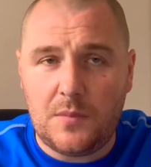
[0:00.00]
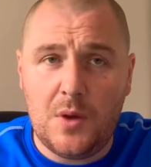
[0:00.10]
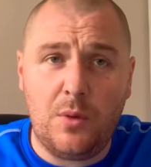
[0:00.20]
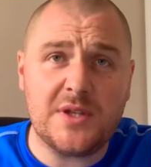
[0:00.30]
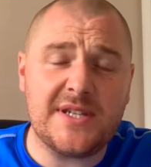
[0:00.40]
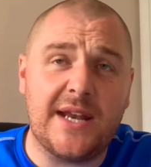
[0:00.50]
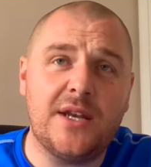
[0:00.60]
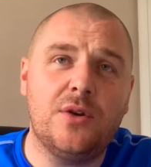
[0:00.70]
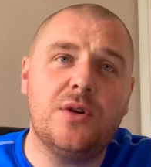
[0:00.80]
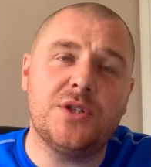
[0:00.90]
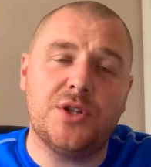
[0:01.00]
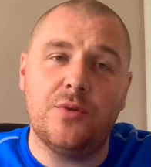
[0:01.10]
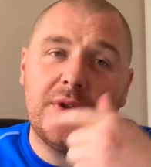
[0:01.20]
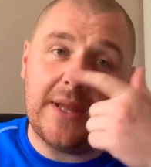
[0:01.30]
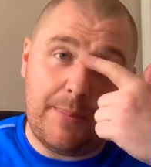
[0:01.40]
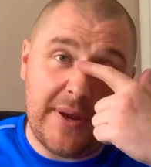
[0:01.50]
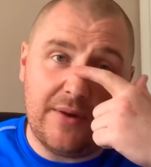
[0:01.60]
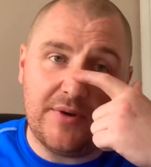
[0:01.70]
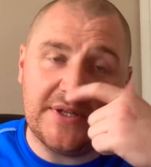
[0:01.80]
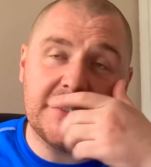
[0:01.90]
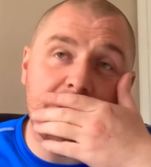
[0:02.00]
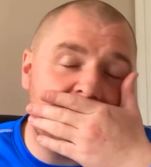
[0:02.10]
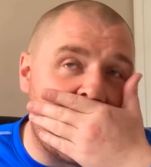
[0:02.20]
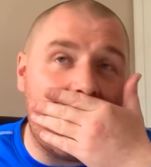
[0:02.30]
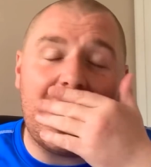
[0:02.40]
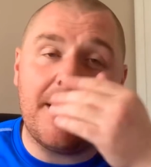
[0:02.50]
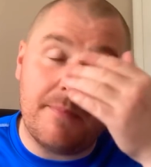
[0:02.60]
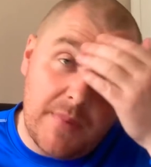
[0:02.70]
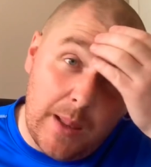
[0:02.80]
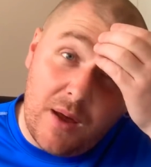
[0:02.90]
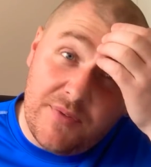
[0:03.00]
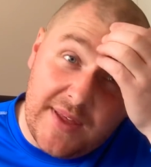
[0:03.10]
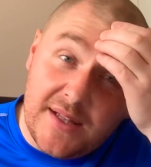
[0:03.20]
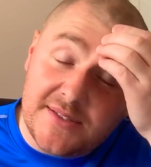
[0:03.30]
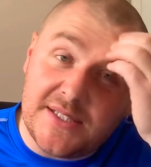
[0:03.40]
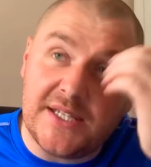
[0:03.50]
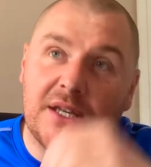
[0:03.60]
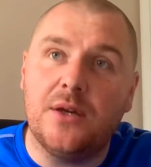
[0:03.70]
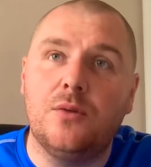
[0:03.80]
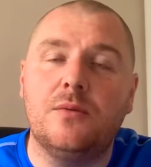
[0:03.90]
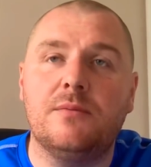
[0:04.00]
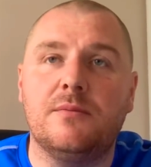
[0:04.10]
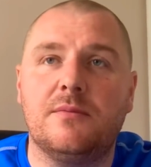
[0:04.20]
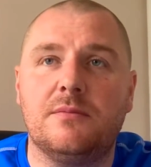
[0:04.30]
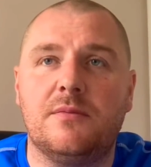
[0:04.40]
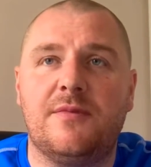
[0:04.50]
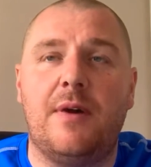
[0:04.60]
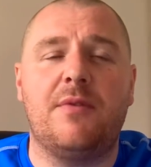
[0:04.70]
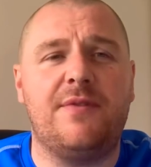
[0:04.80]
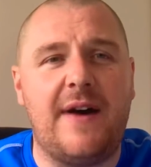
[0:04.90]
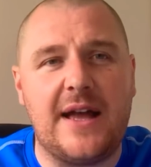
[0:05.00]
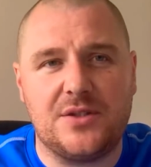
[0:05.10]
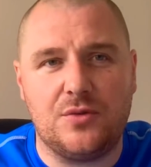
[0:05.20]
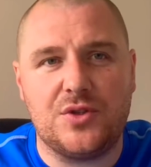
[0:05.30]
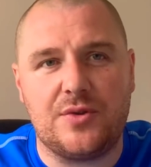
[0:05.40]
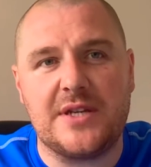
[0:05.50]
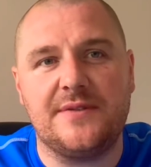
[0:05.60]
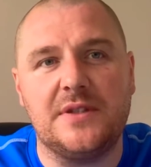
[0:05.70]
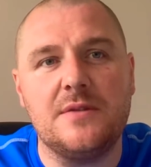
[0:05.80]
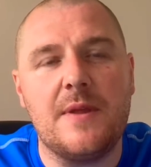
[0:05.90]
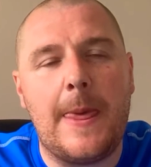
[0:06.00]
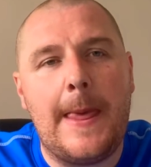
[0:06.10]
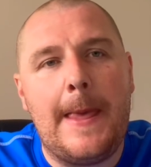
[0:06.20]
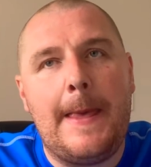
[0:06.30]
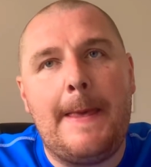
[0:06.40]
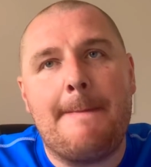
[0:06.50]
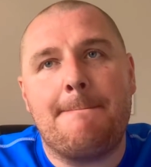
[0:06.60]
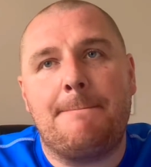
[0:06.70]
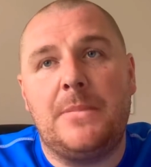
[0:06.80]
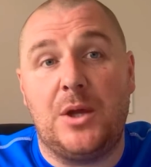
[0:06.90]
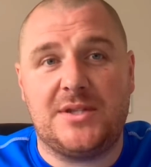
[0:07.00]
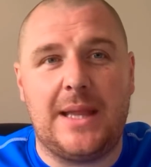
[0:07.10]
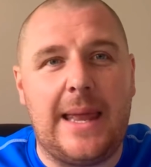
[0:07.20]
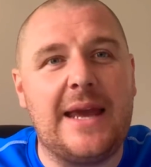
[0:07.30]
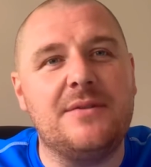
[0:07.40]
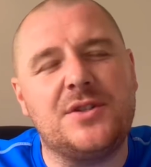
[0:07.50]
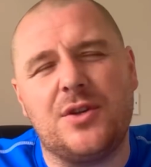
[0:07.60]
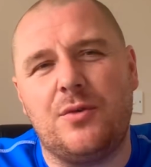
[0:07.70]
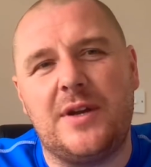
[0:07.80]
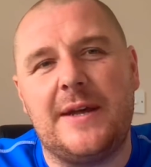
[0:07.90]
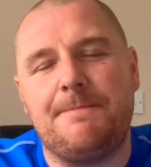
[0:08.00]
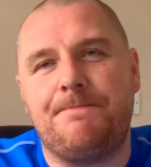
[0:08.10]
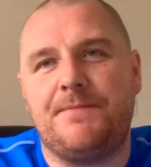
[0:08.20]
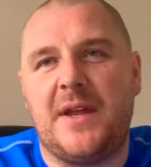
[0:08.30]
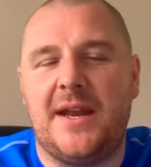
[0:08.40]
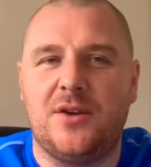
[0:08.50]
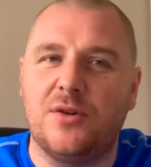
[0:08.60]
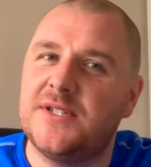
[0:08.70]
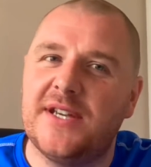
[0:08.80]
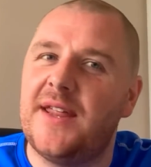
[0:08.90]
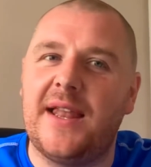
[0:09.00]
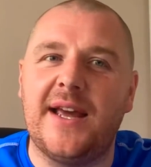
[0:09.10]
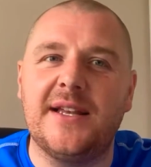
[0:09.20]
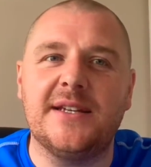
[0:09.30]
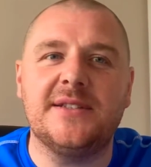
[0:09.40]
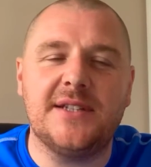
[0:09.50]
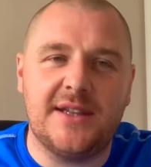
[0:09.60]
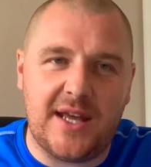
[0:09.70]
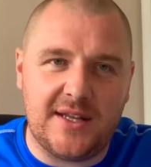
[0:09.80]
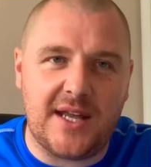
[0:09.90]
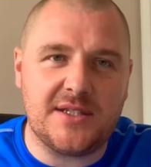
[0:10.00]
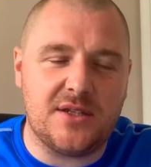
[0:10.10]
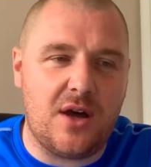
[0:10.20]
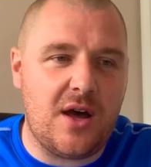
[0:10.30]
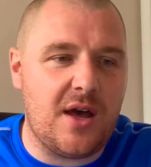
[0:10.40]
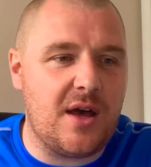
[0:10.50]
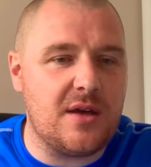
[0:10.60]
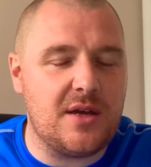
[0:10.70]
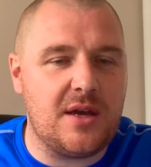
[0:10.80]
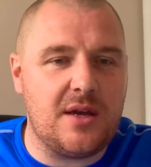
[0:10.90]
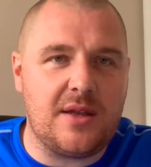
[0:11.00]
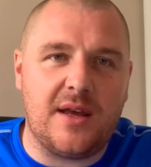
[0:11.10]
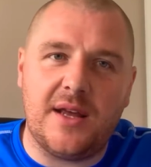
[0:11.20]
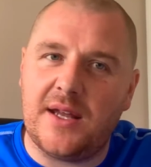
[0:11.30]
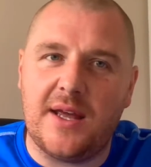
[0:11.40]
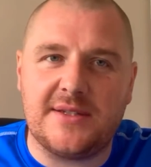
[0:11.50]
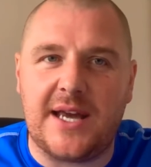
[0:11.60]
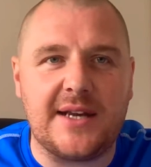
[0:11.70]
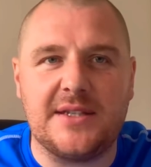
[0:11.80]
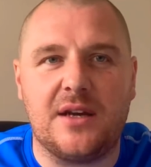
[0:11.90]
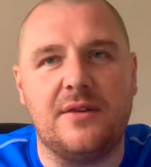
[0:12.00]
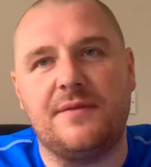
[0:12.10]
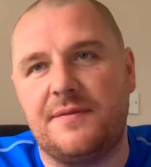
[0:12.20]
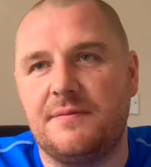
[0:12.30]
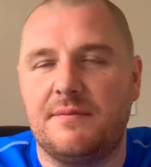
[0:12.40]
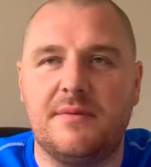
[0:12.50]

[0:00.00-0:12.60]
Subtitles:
What's sad to know is during that period, a lot of the elderly who found it far too stressful lost their lives during it. And I don't say that lightly, and that's not a tactic of